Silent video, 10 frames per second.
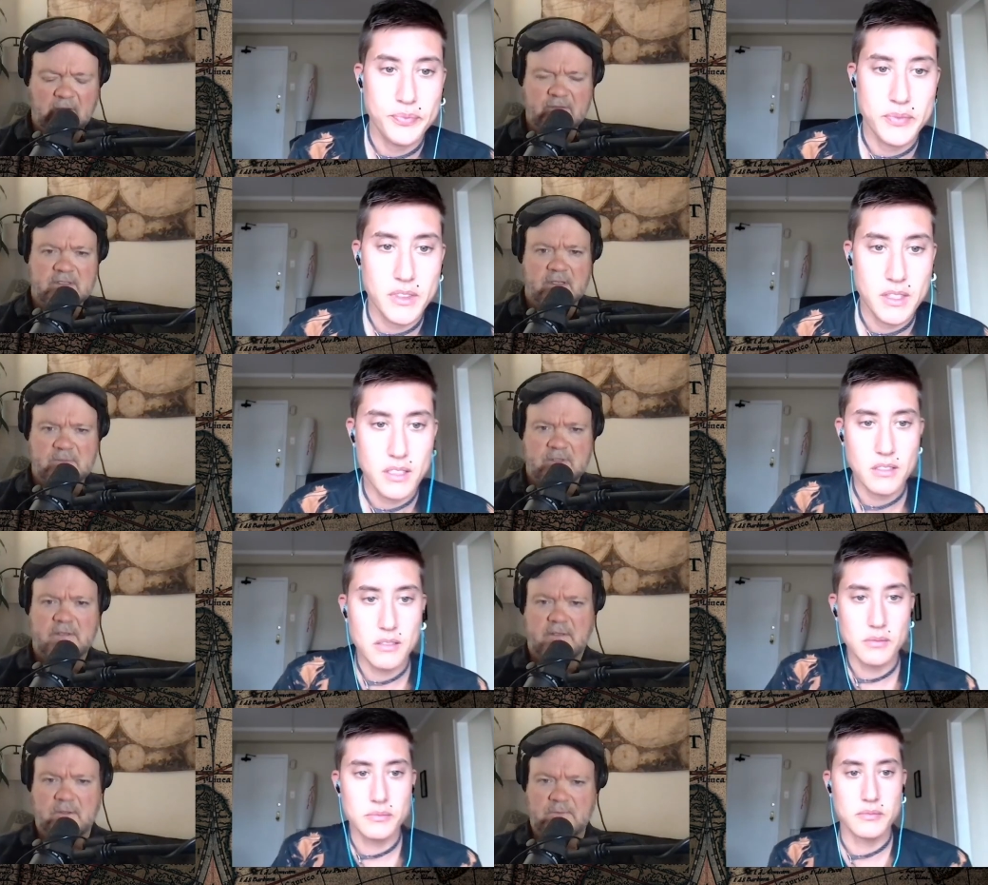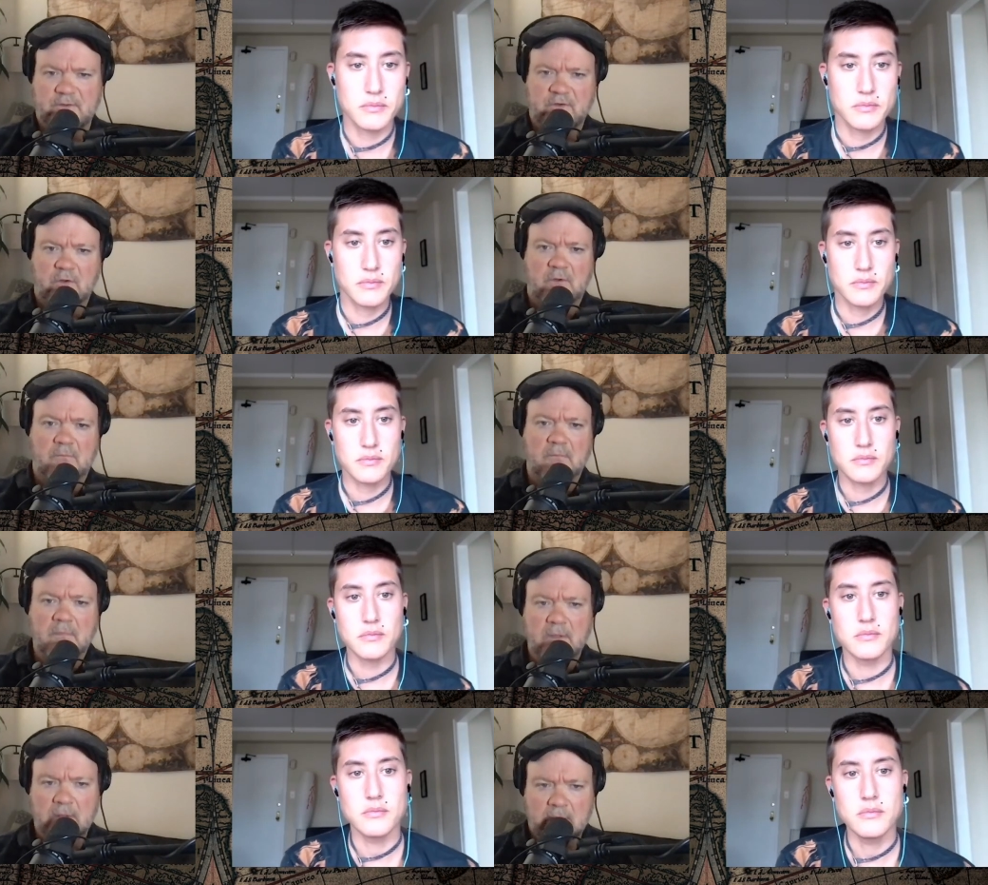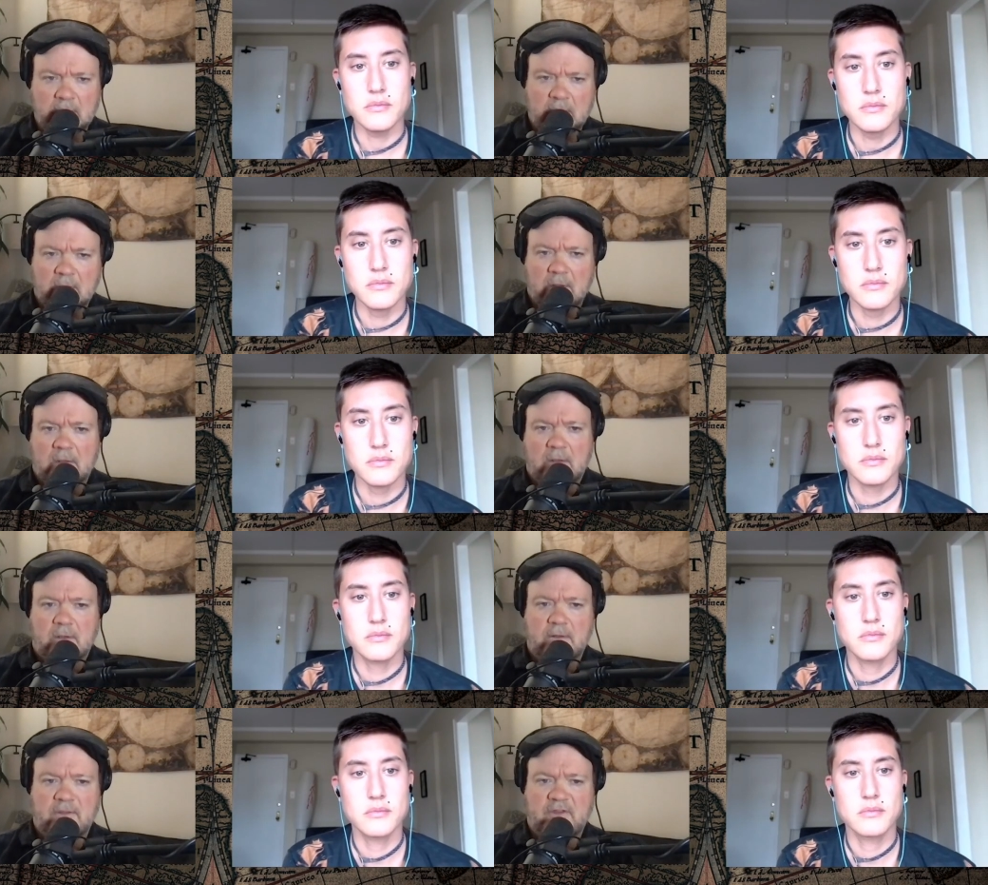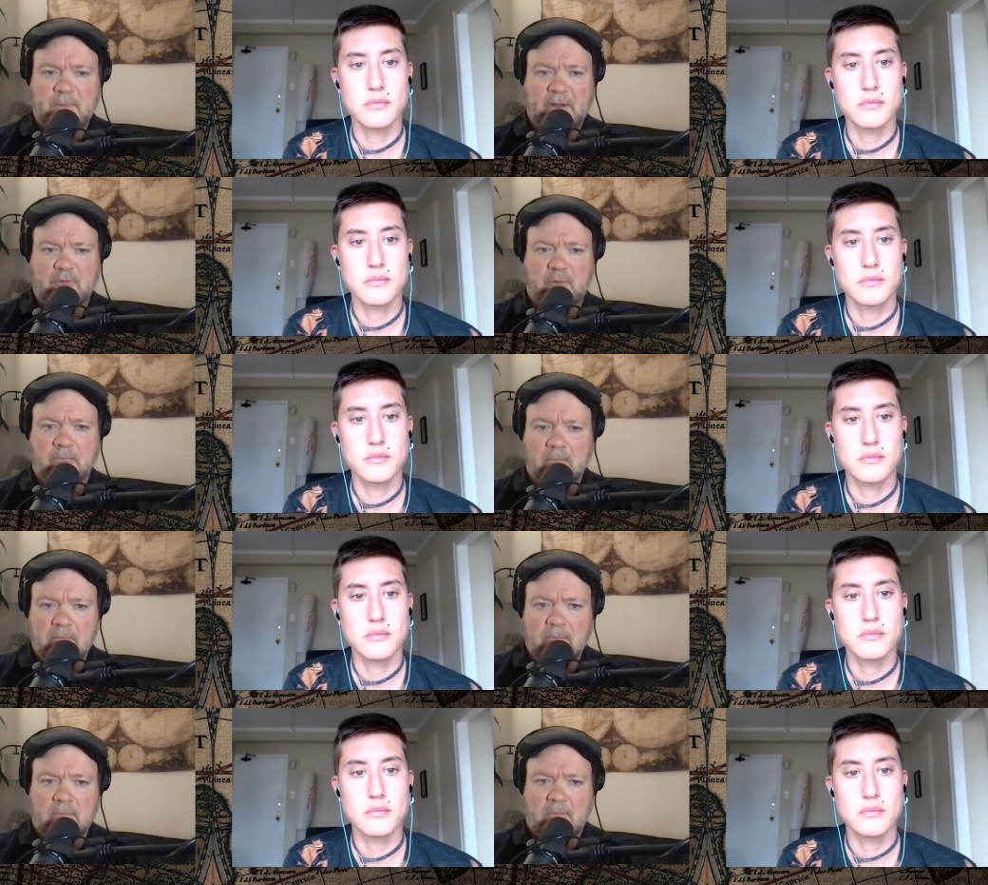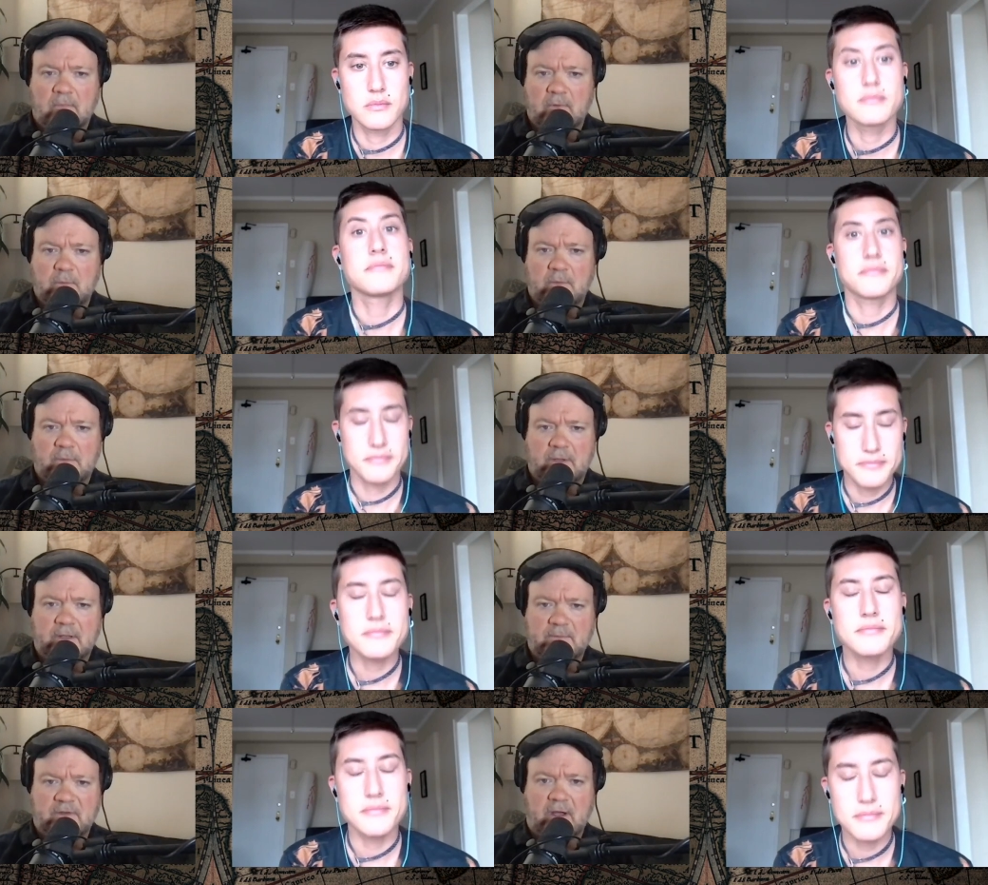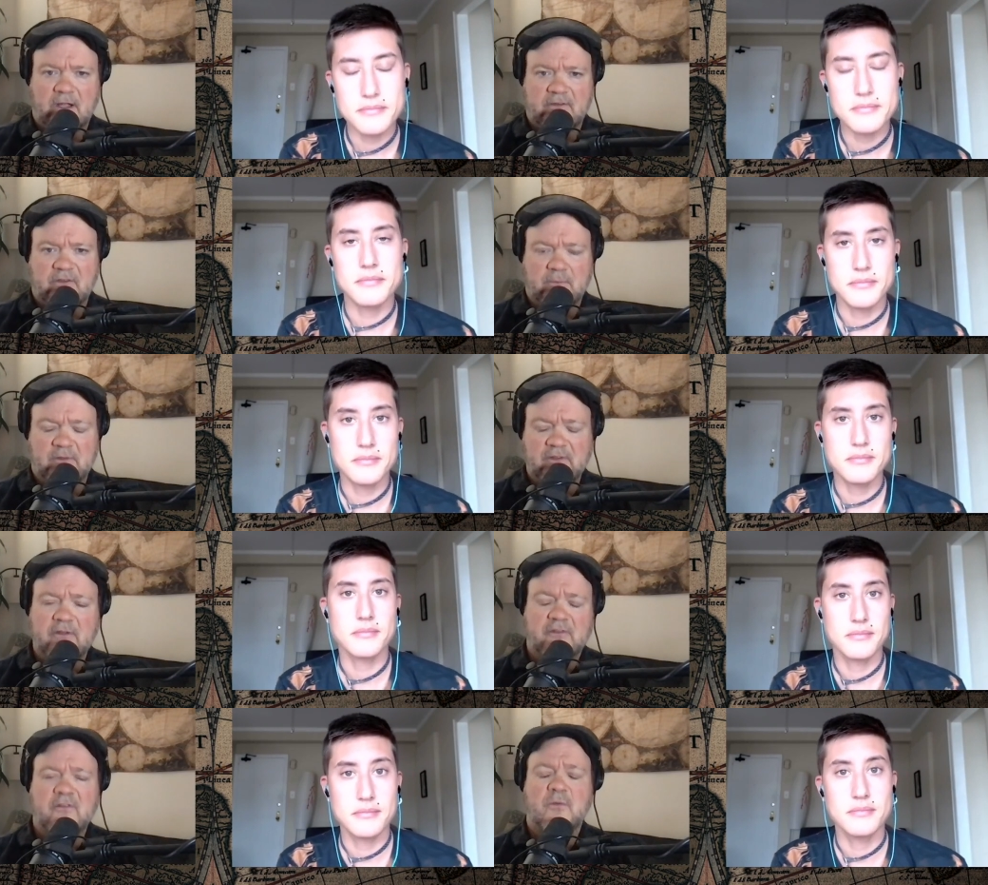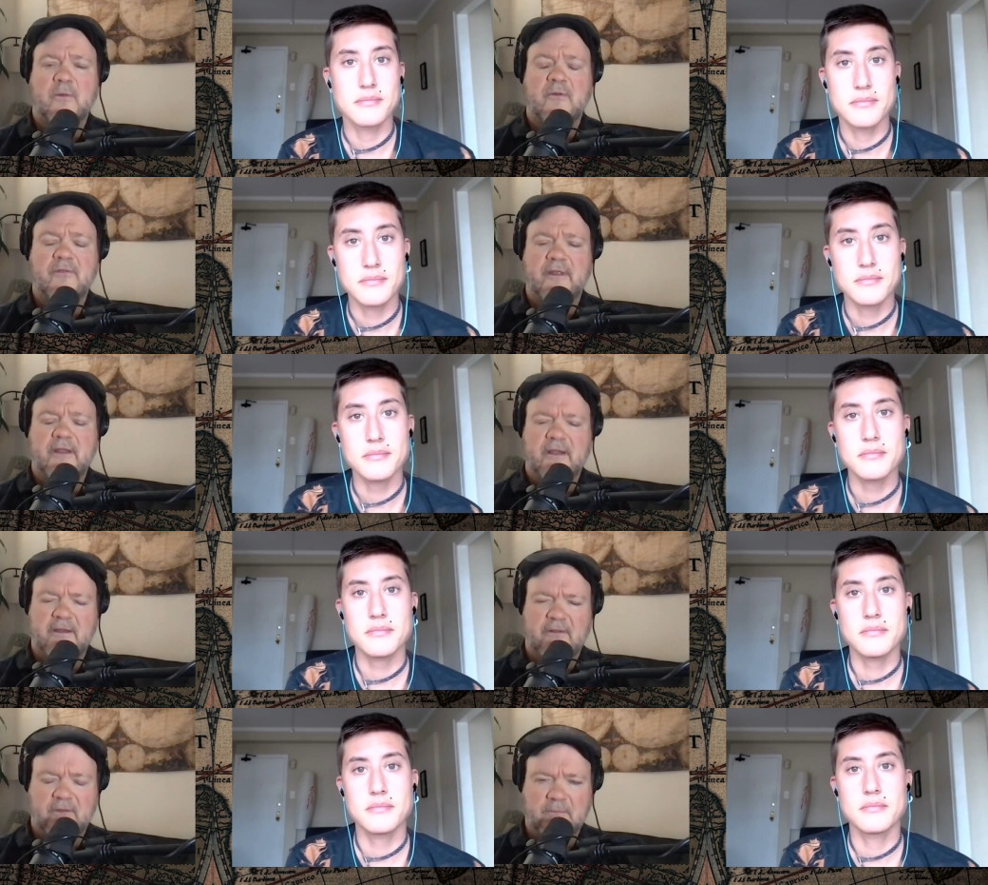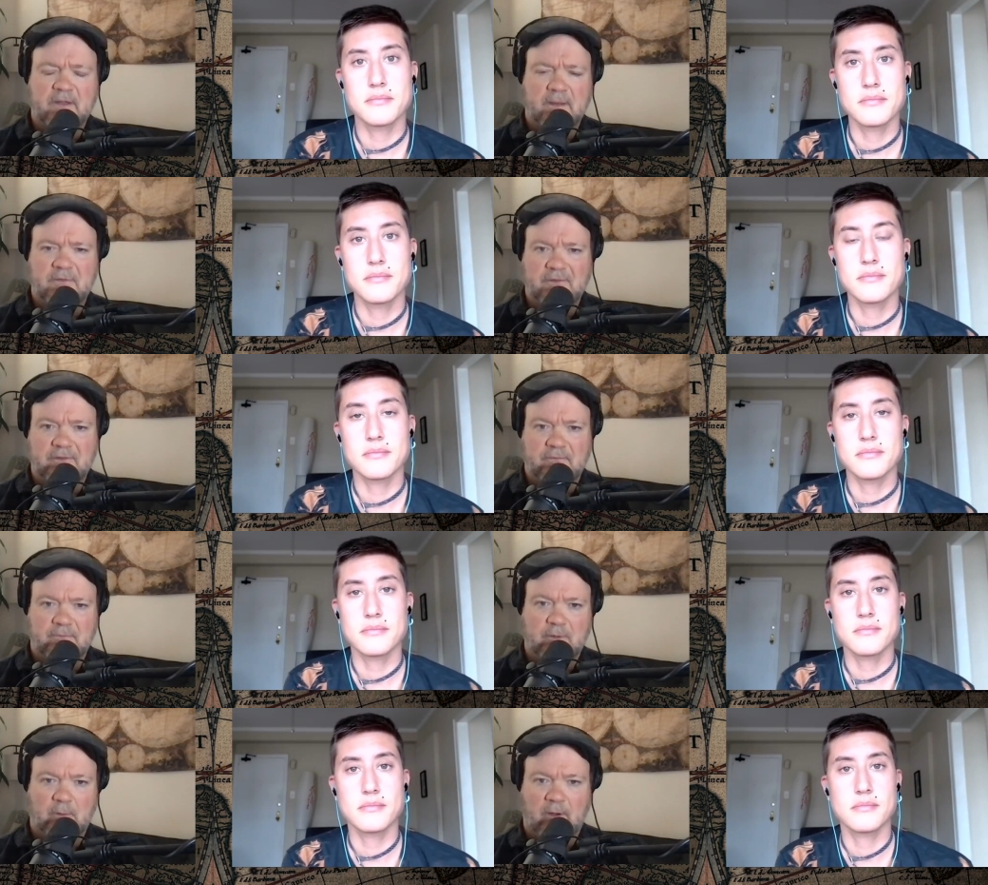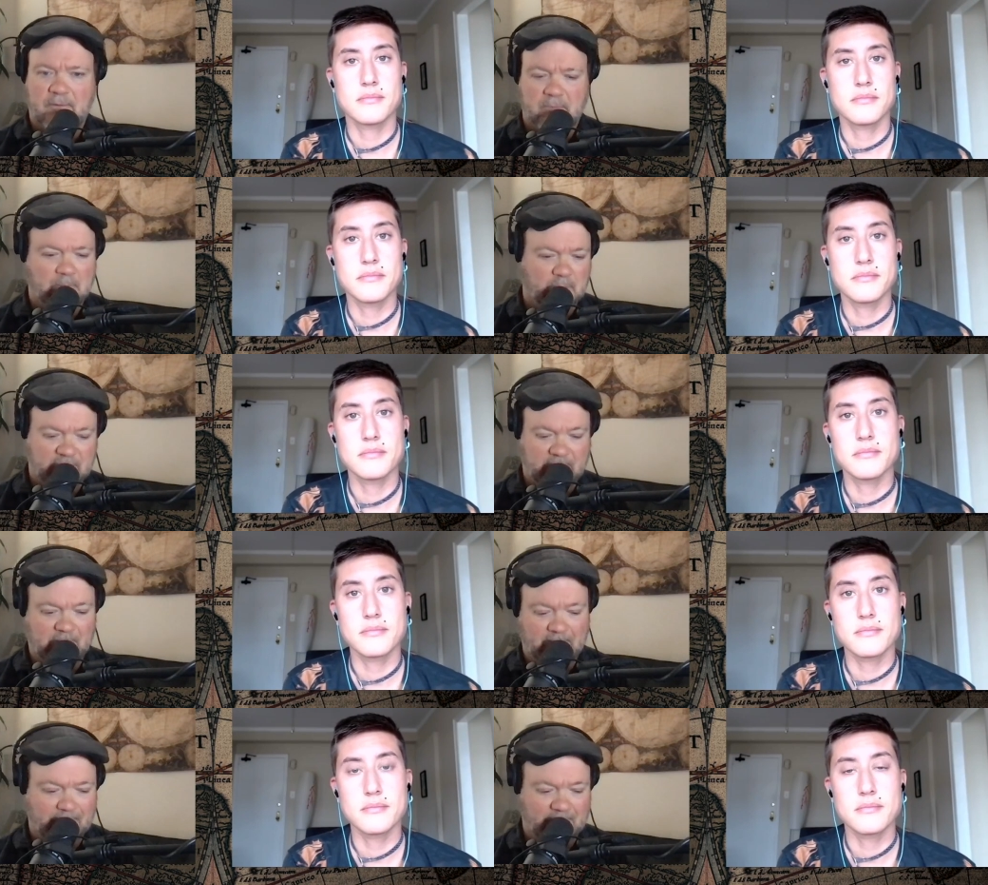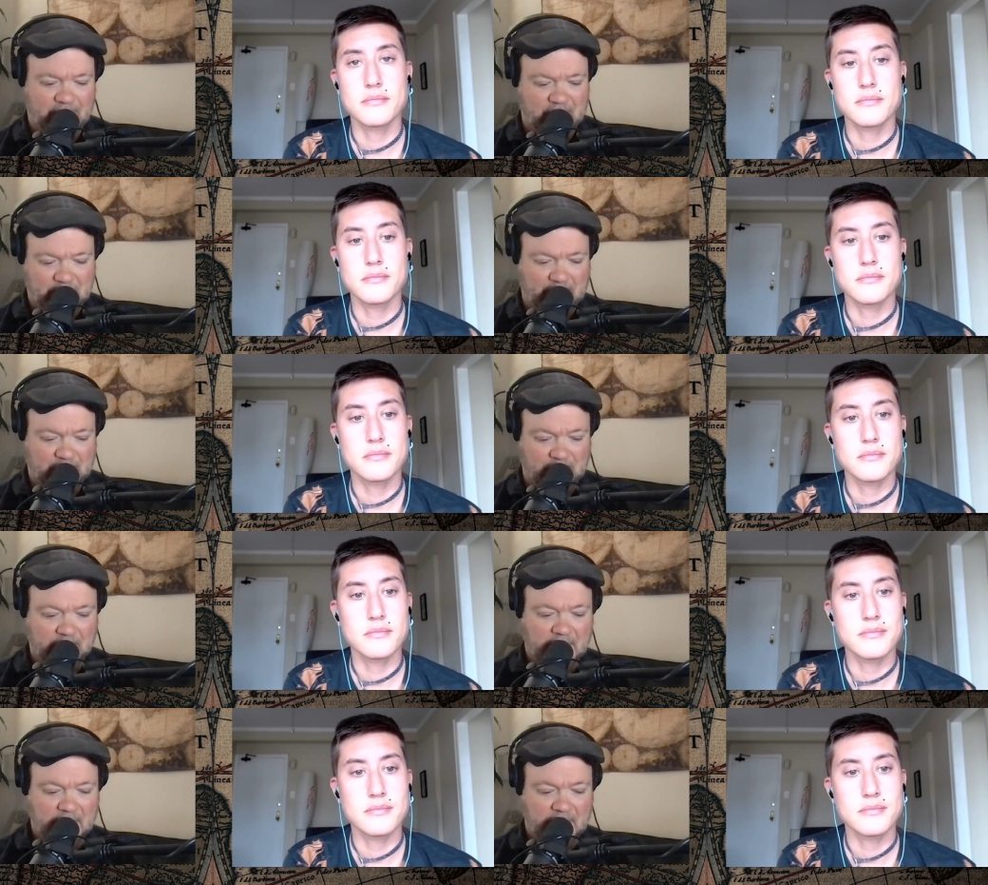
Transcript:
Speaker 1: oftentimes hear the term the spectrum when, when it comes to autism. Is, is this a real thing? And, and sometimes it's if you're on a particular area of the spectrum,